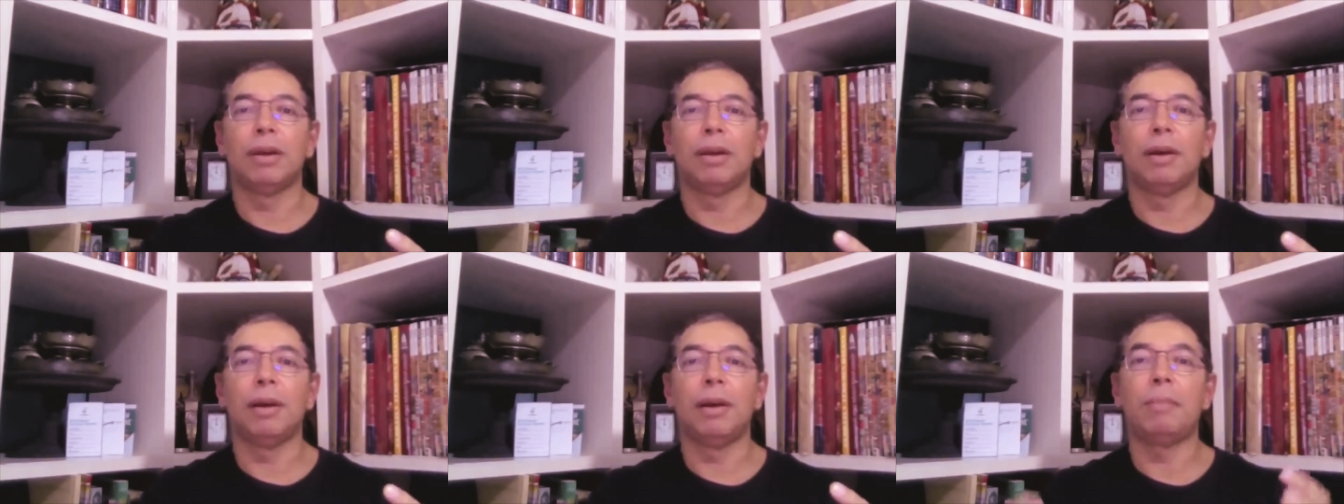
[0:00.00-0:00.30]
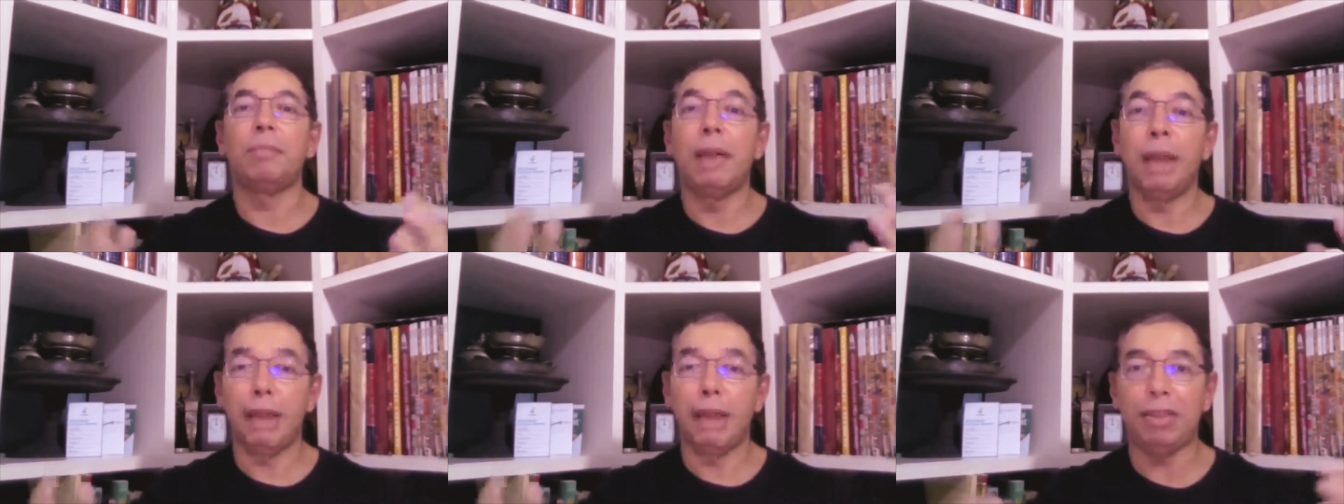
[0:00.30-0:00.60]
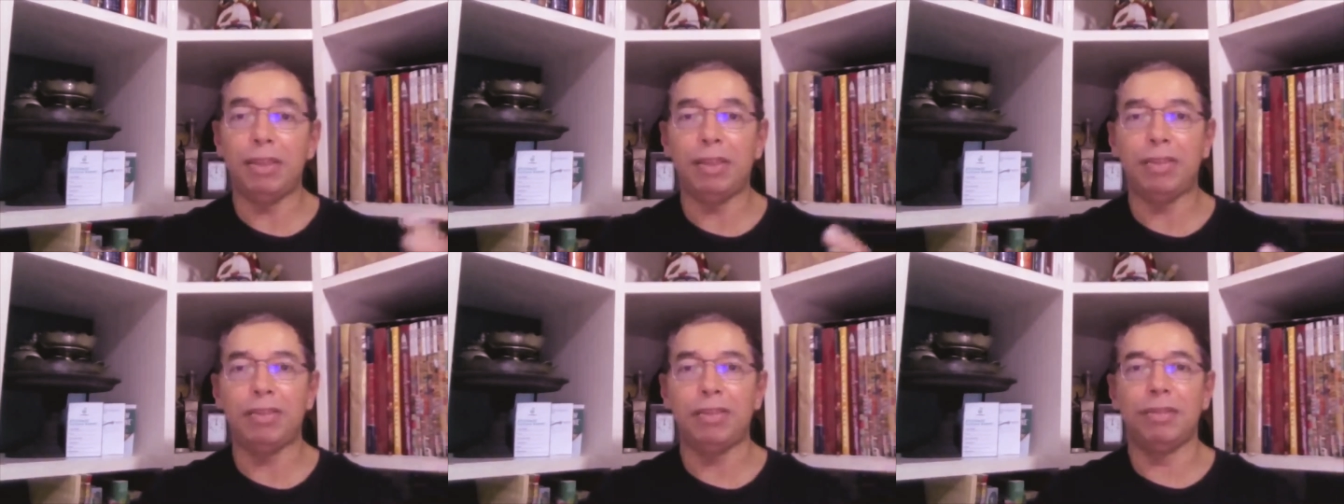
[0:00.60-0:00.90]
a
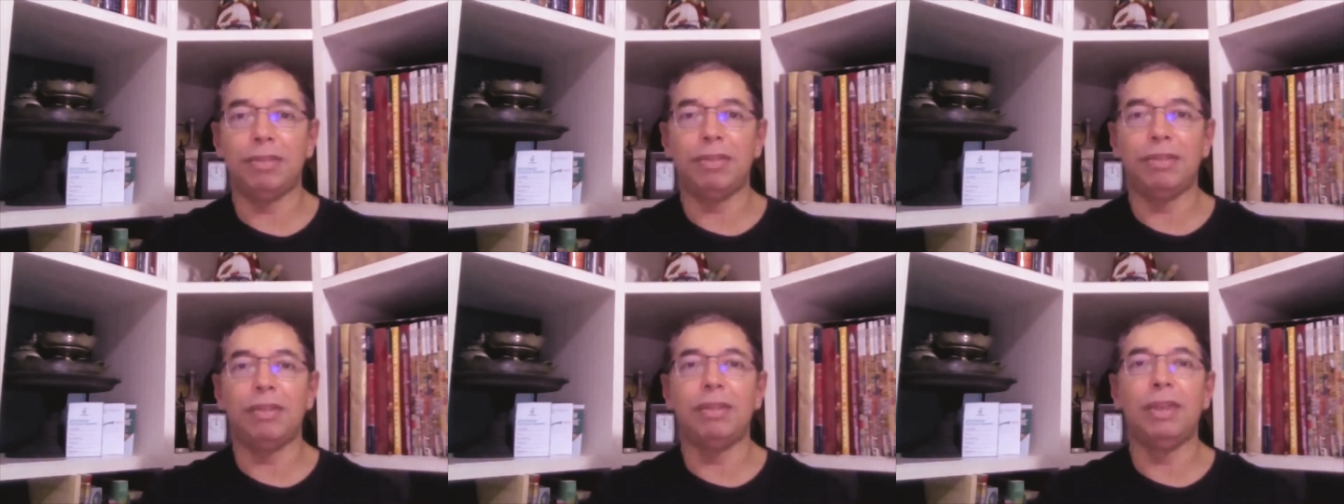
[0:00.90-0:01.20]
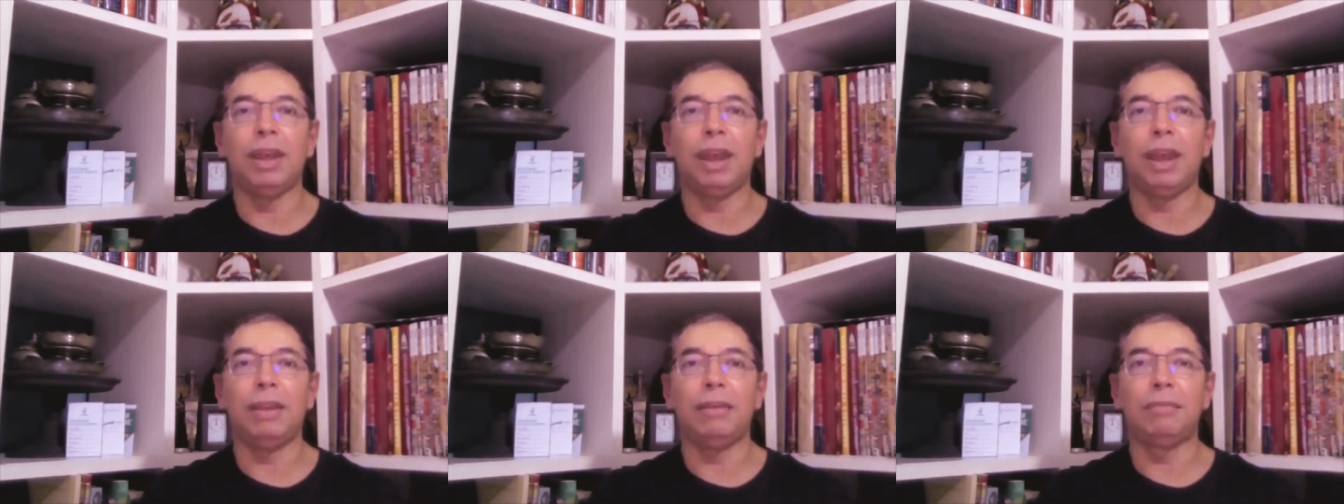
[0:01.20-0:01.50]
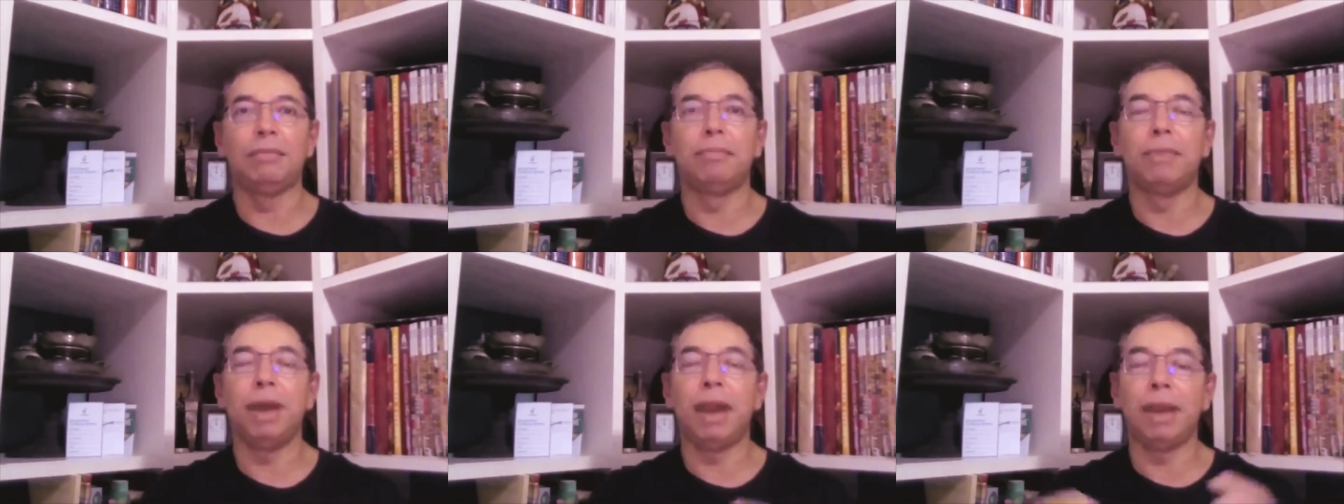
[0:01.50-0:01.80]
place
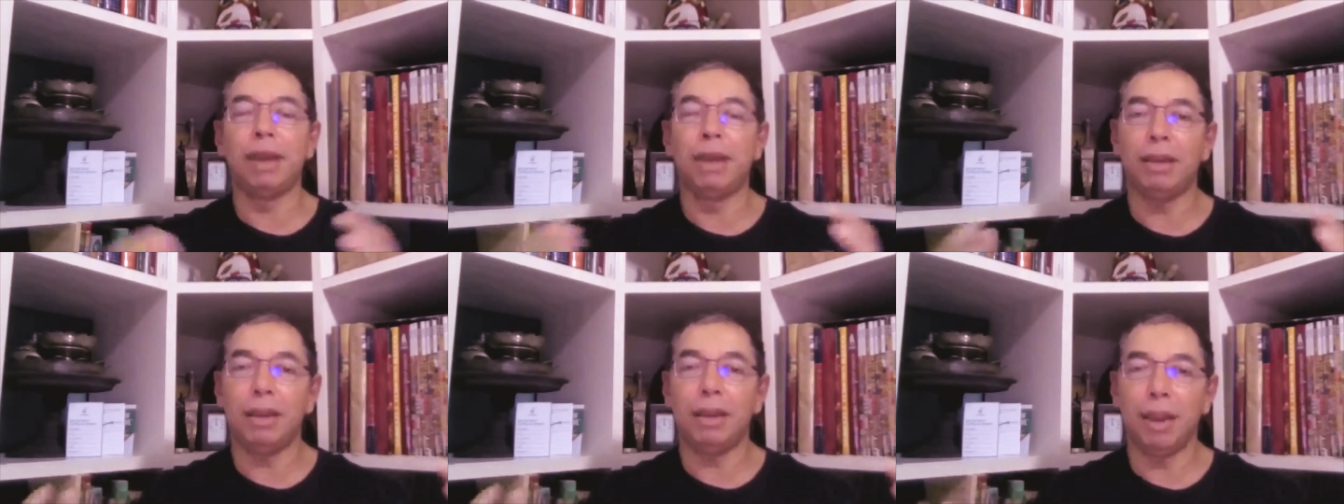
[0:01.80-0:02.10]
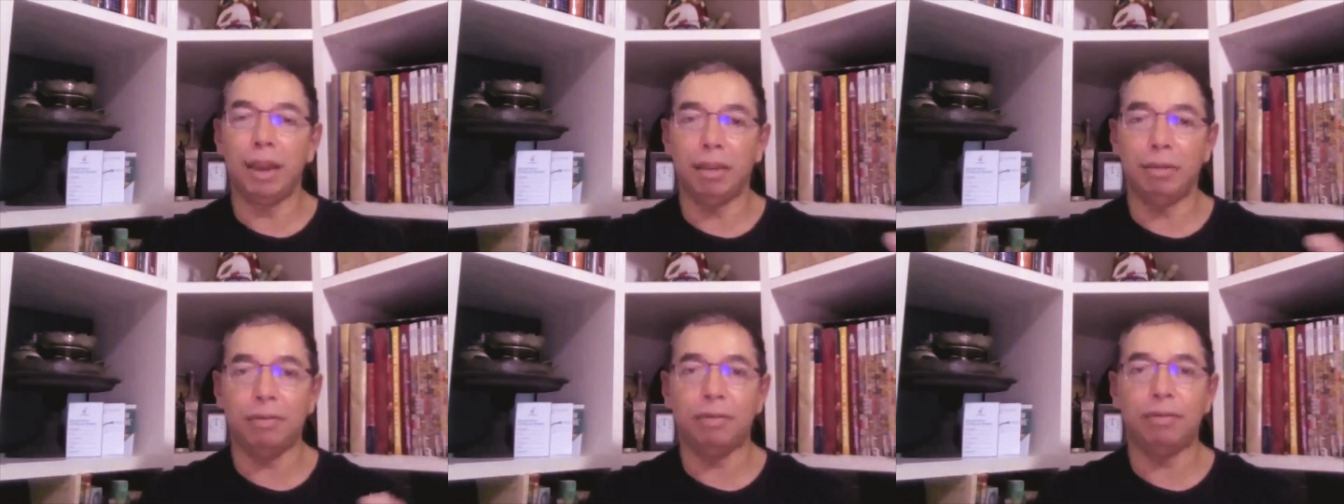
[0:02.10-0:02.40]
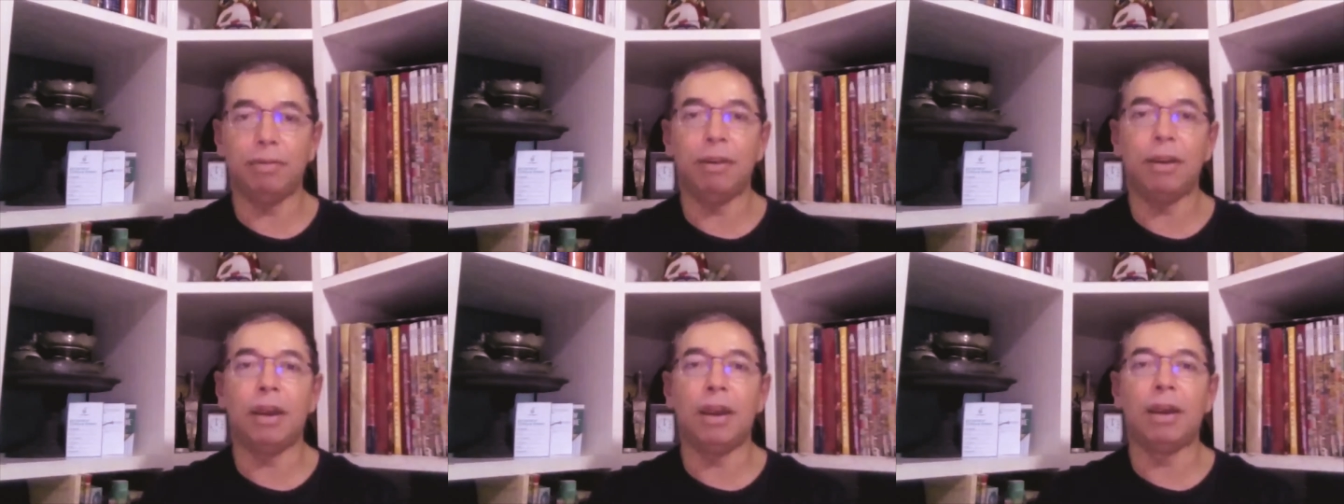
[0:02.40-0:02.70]
that might have
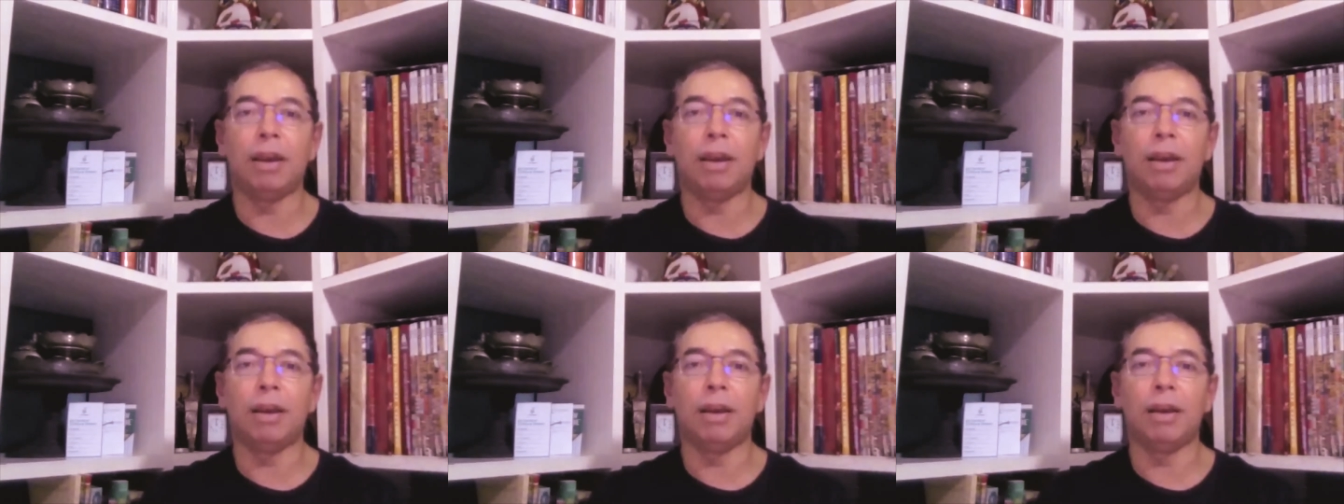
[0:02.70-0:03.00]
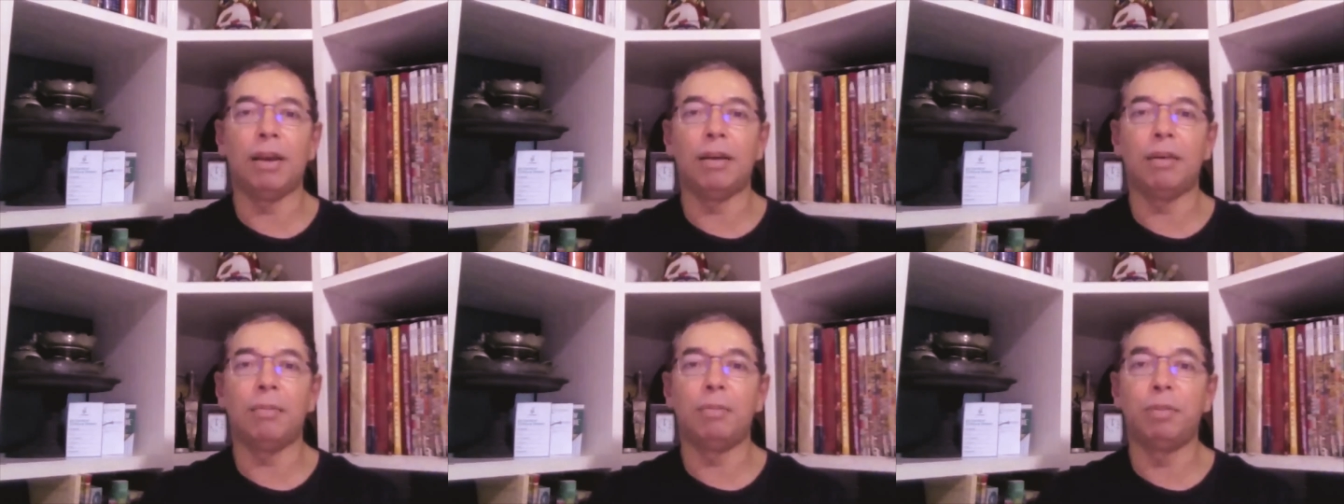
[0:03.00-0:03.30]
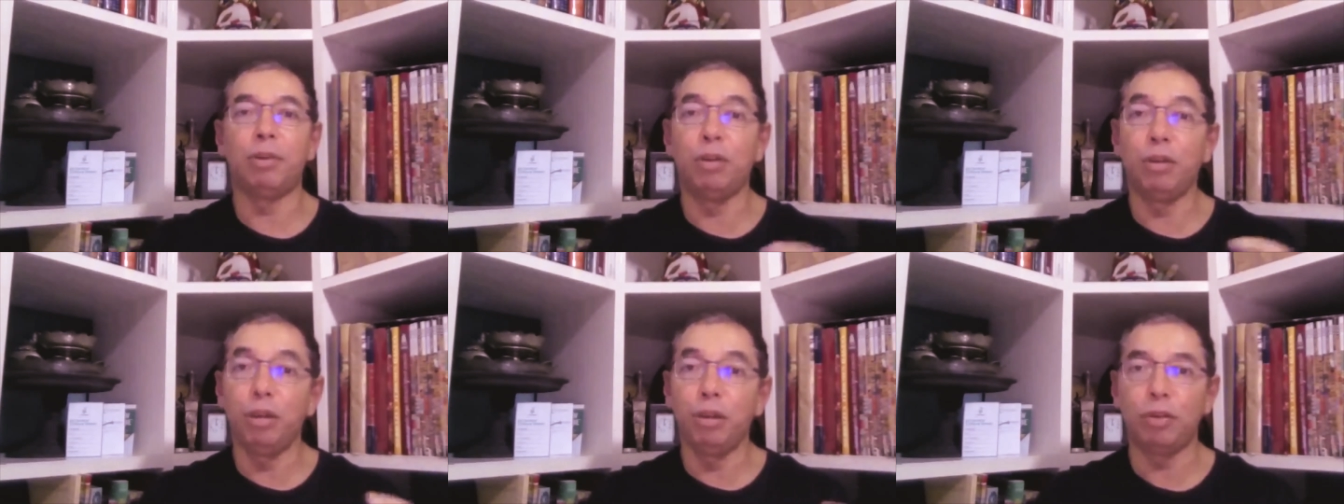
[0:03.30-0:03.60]
uh,
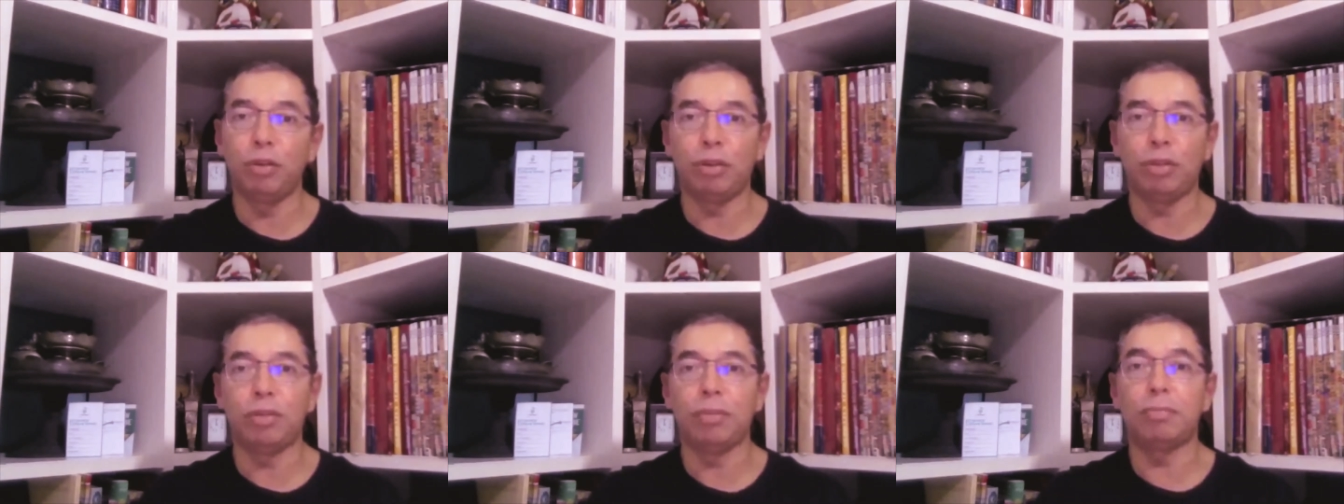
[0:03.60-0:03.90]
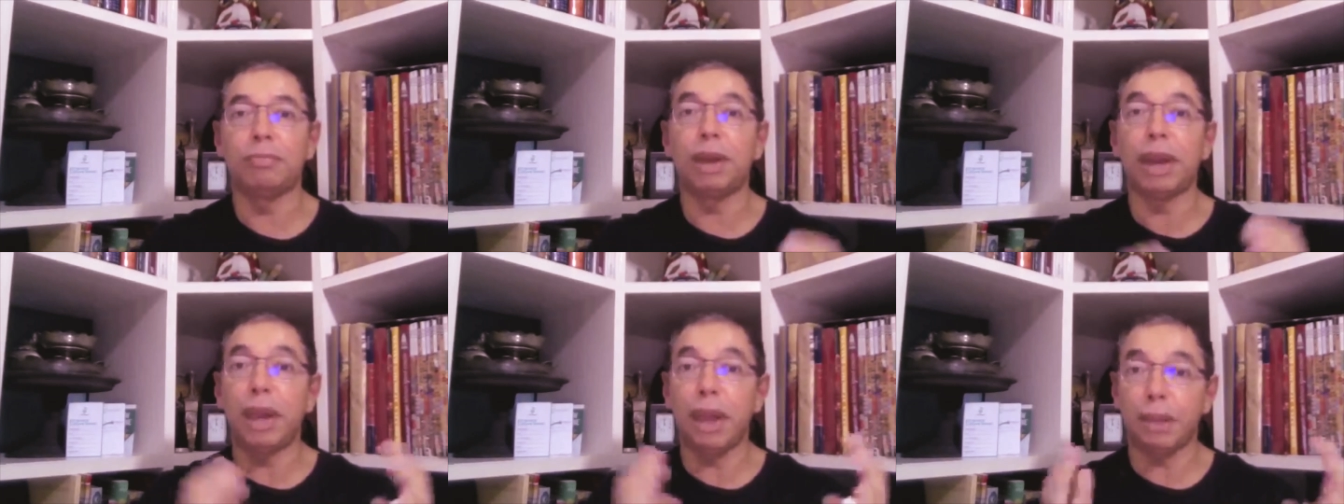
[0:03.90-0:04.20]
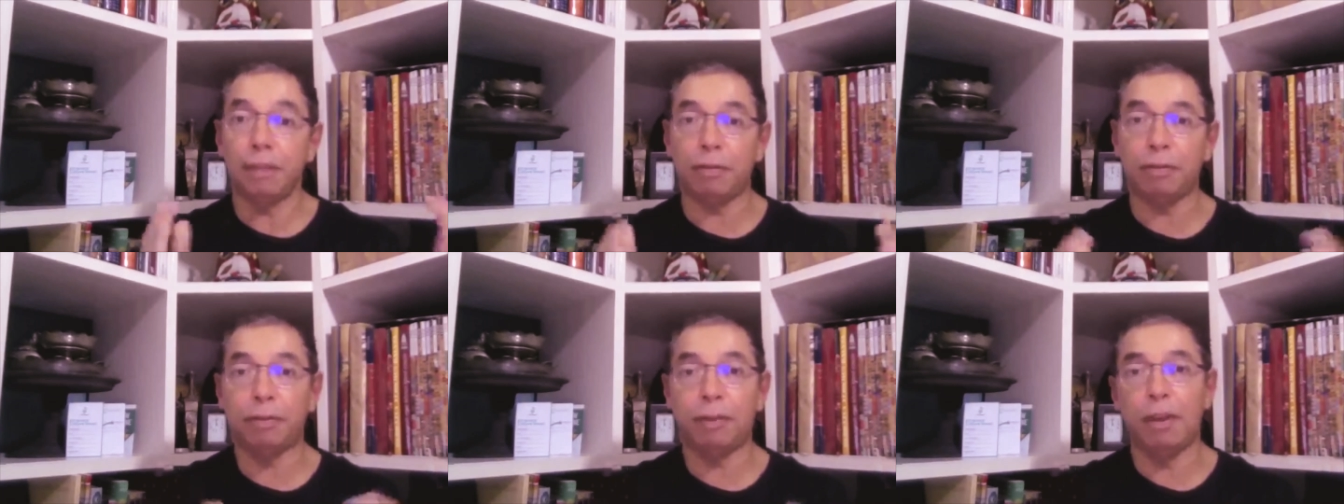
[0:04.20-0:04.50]
produced, might
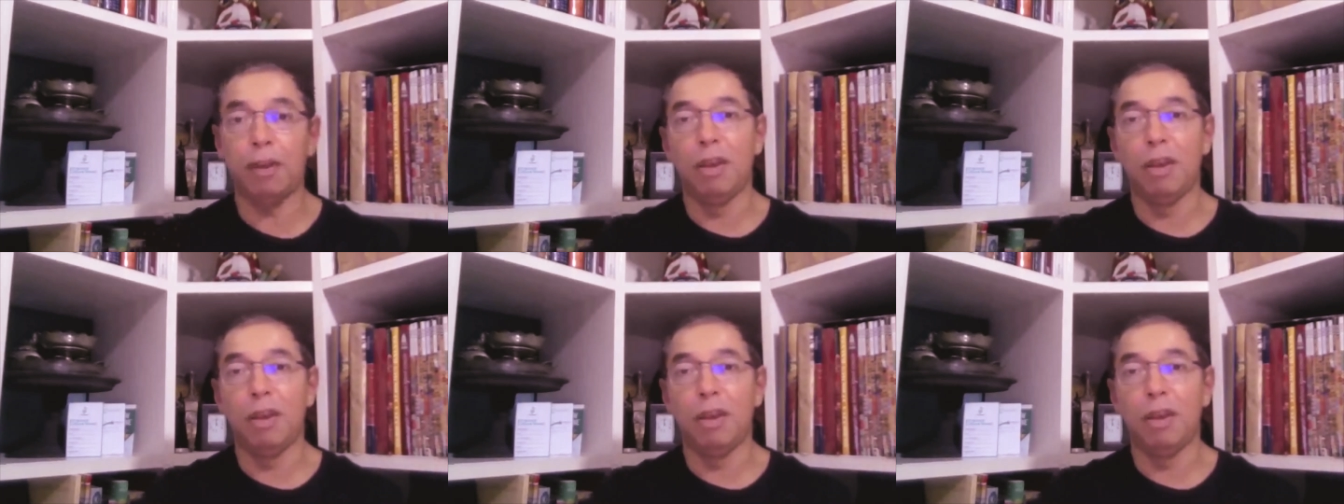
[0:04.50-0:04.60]
have